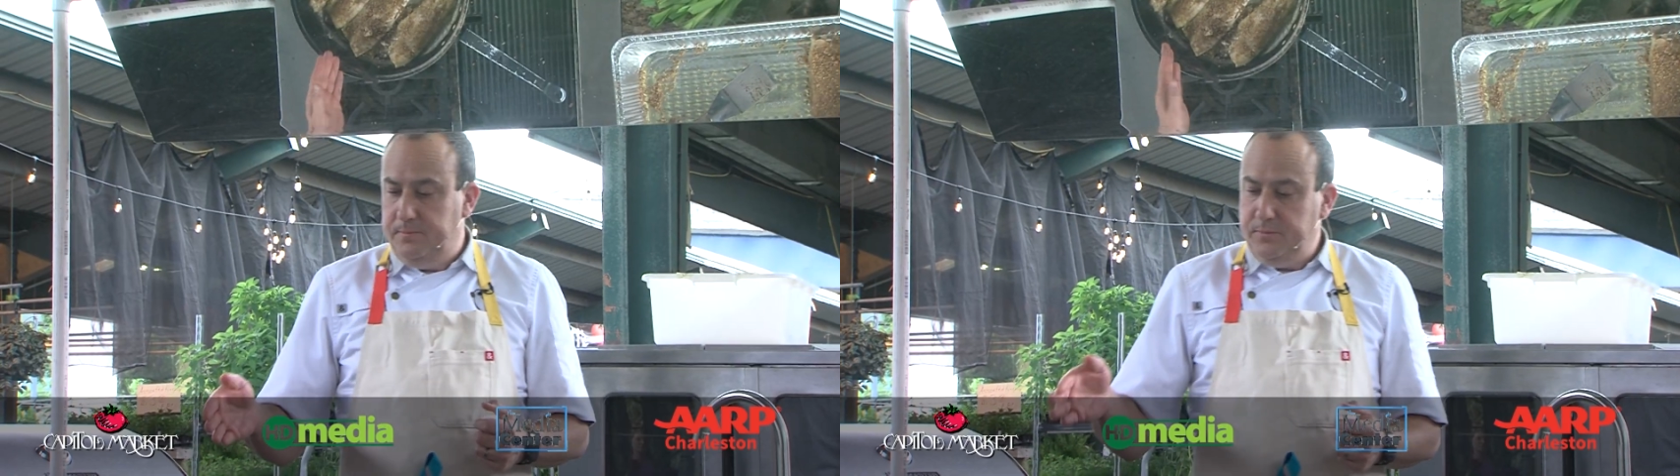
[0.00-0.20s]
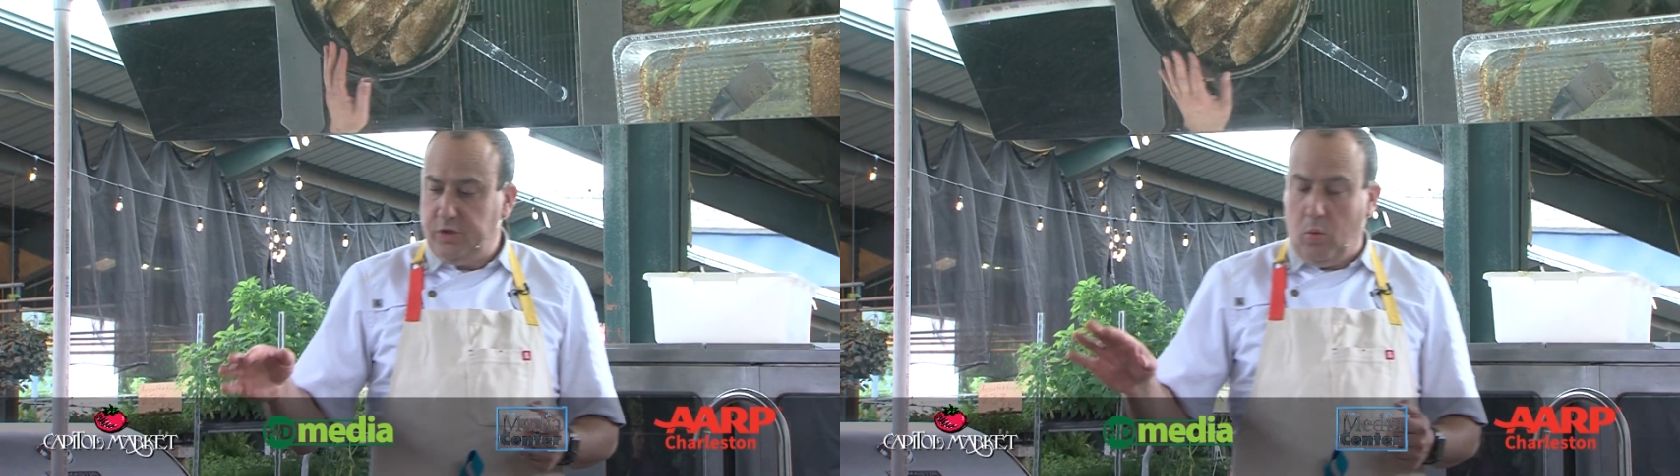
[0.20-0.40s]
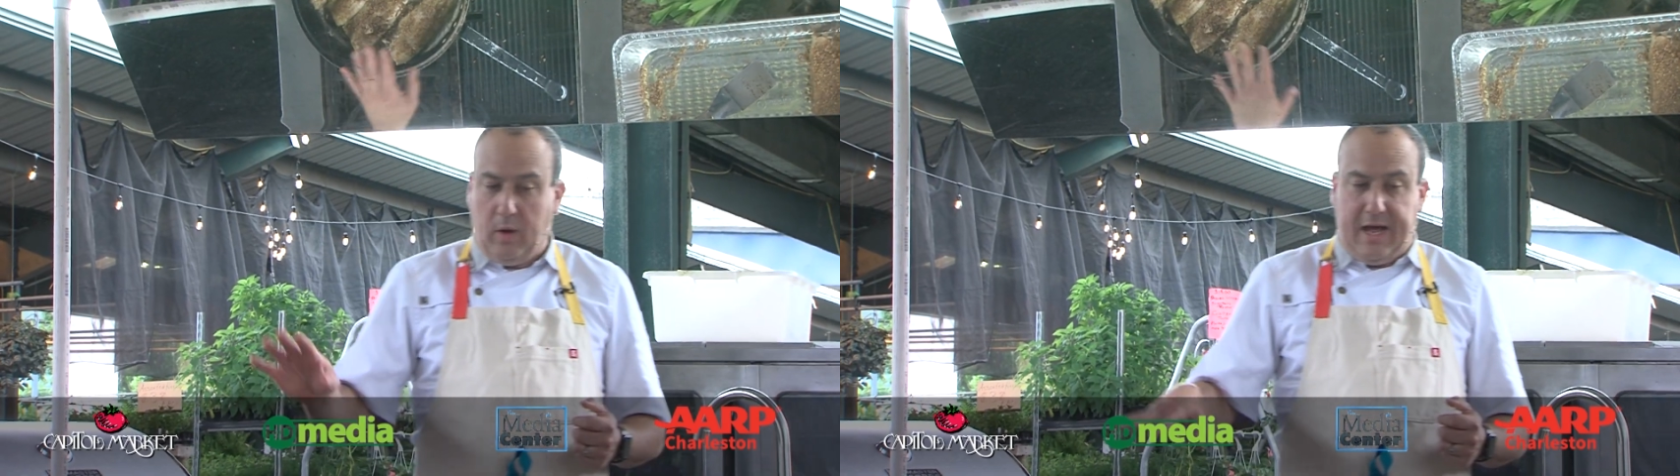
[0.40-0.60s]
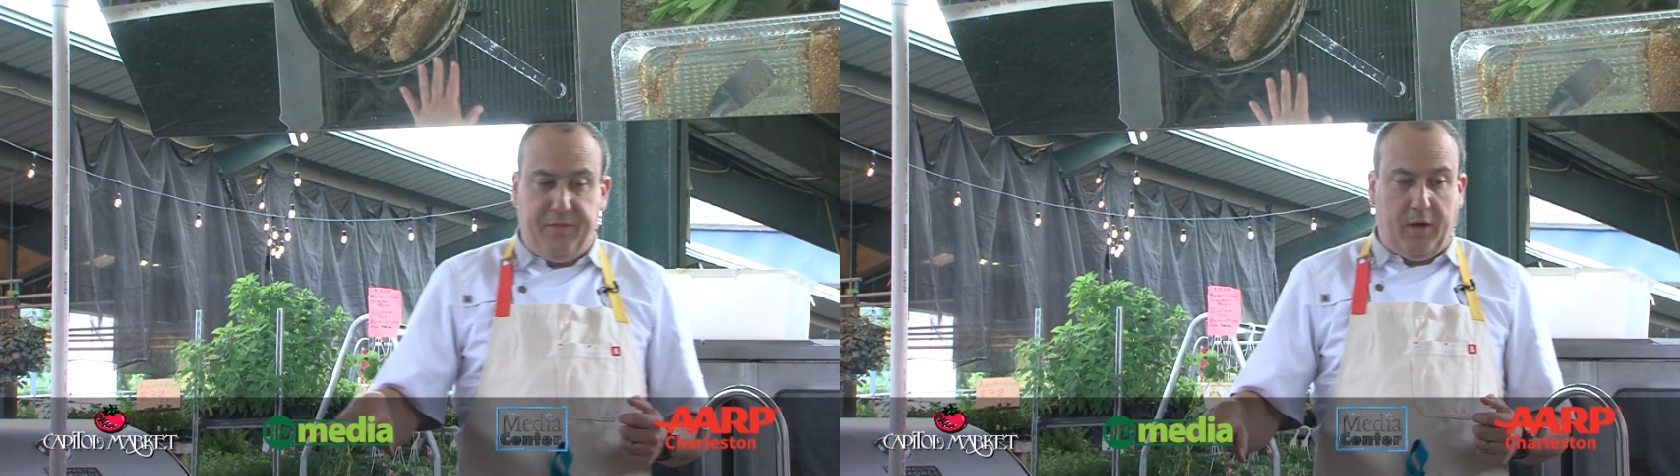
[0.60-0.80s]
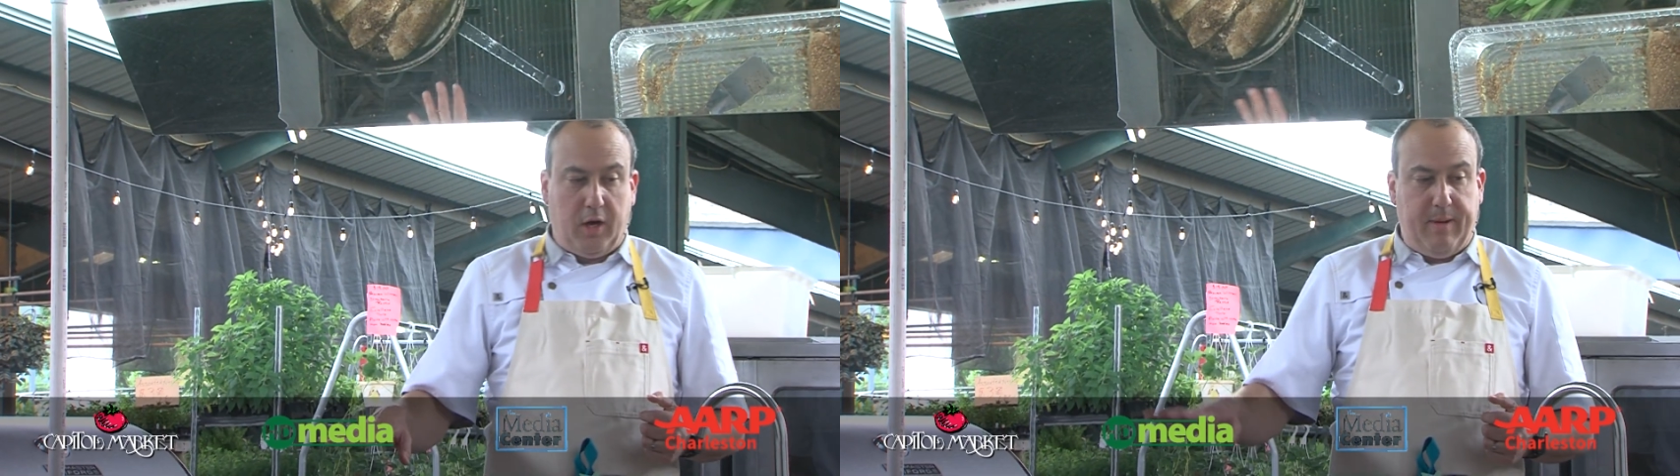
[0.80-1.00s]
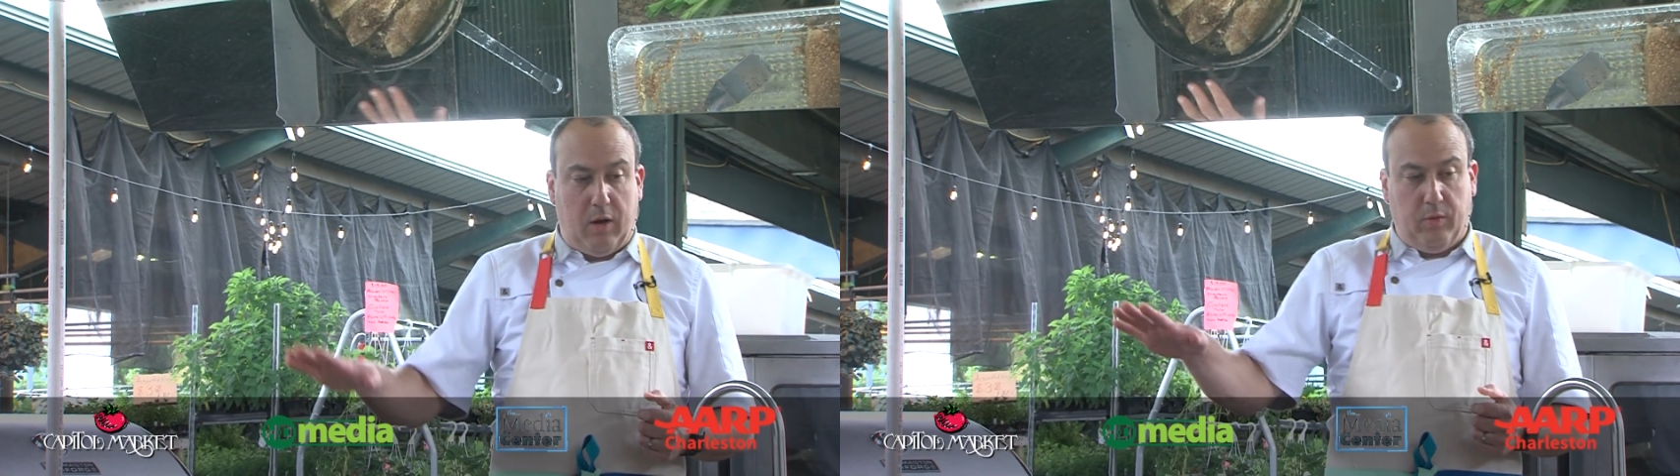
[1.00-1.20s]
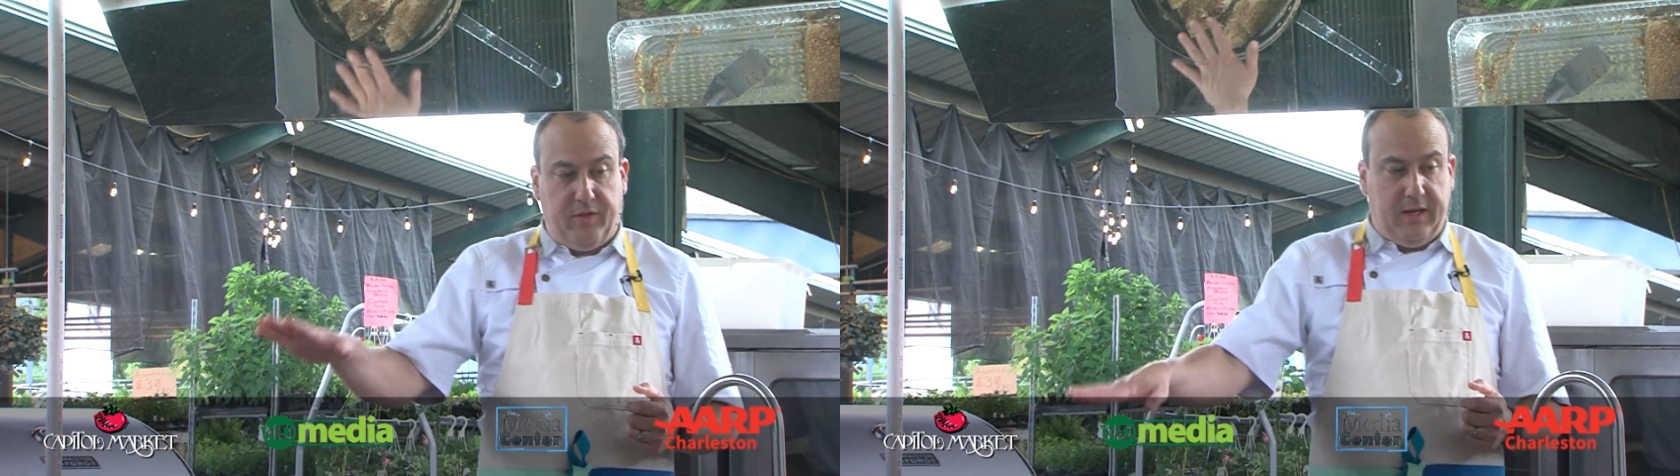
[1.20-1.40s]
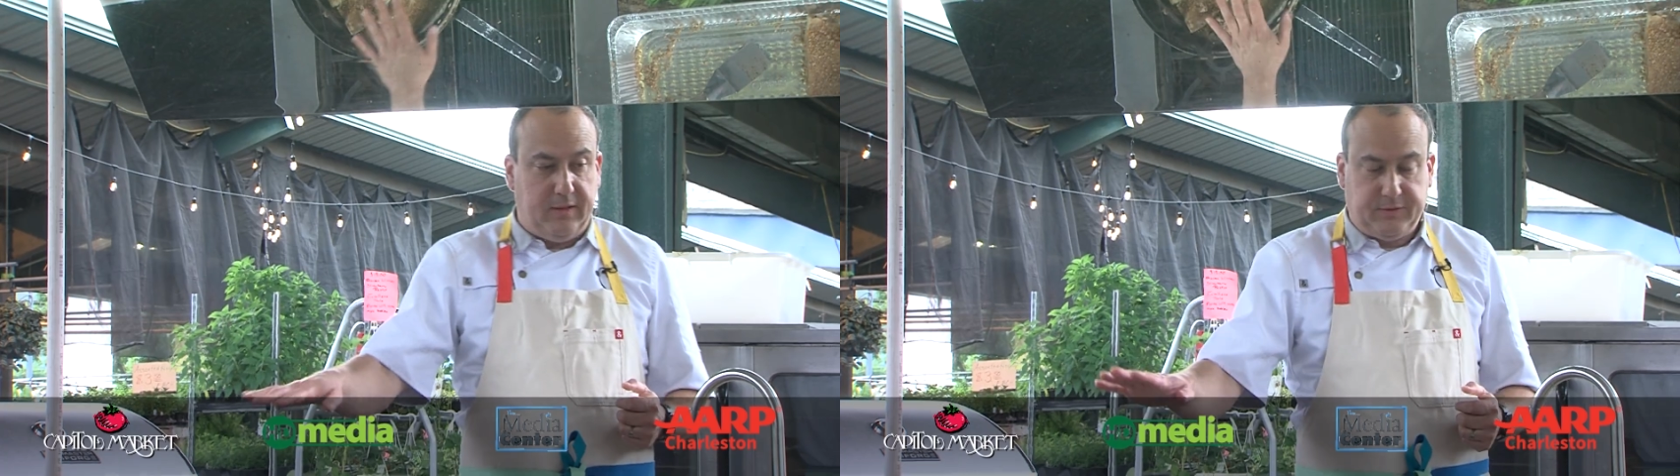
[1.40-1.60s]
So what I thought about with
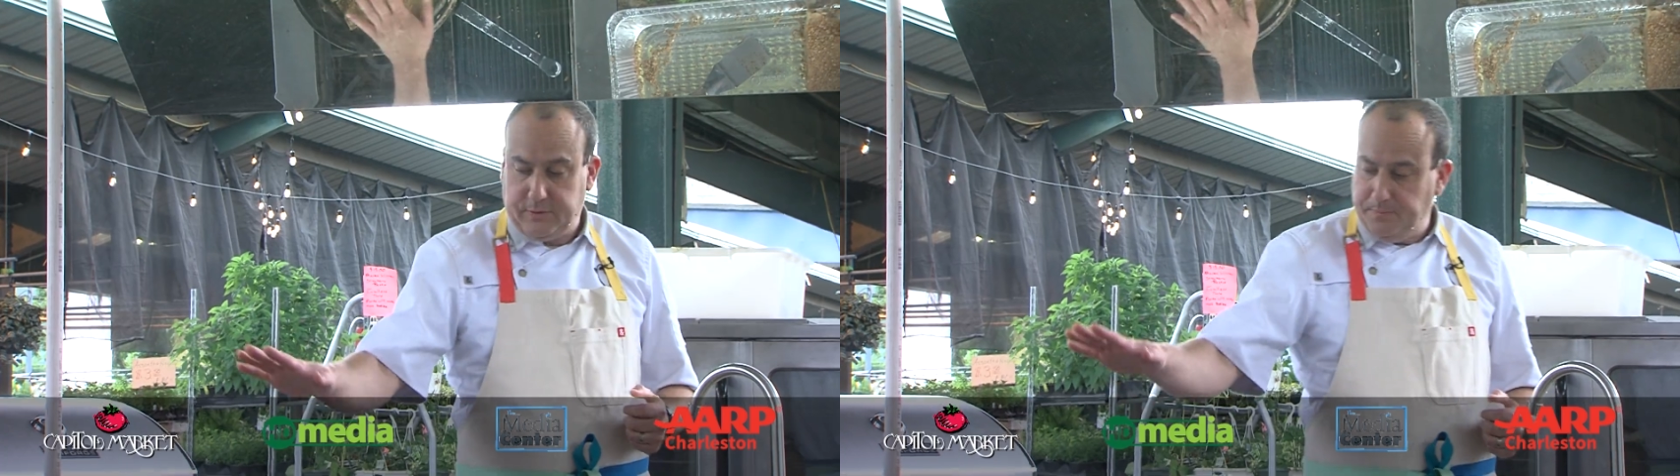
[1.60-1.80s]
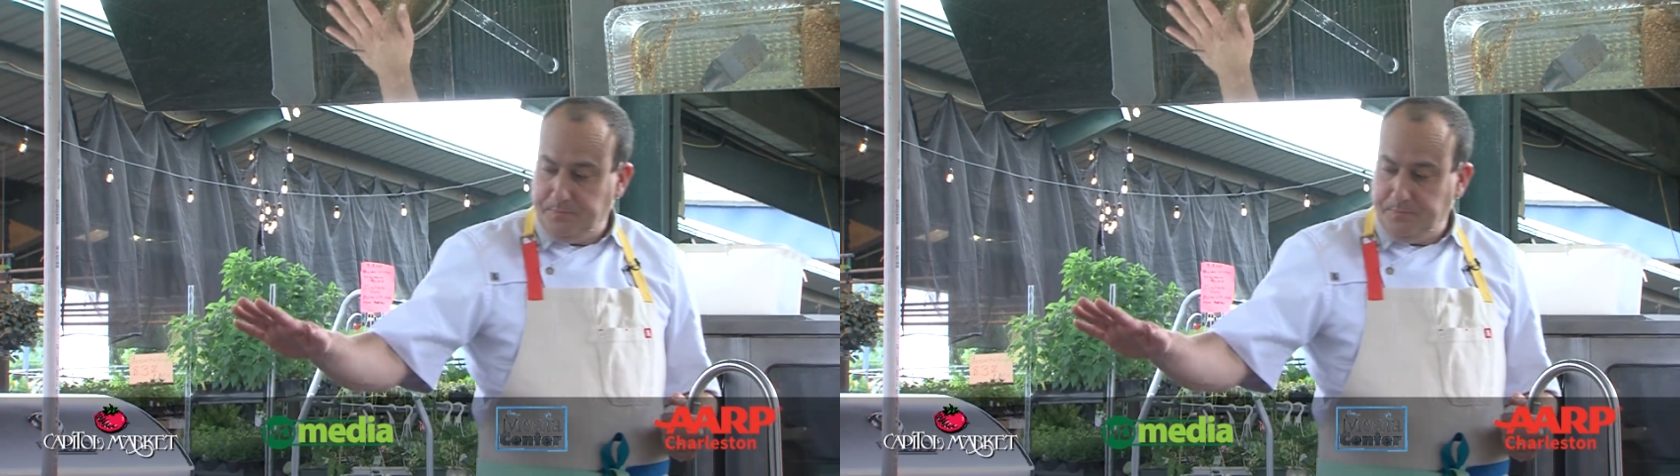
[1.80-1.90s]
this